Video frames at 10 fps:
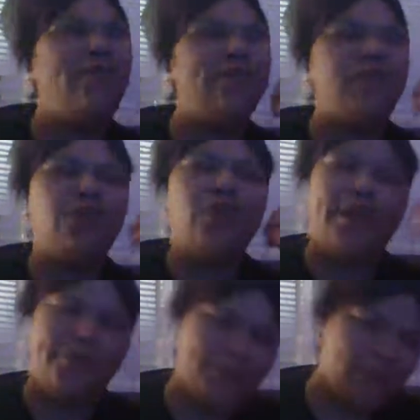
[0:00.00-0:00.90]

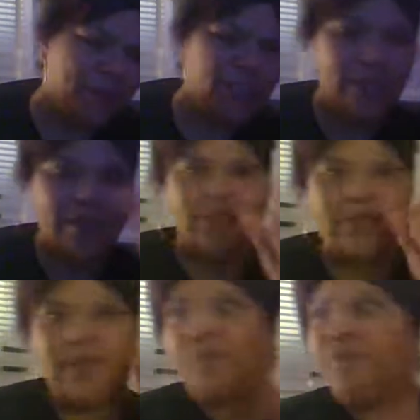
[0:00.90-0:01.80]
Lord, let me tell y'all
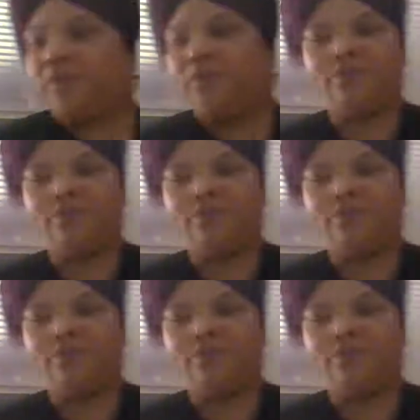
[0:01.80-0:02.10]
something.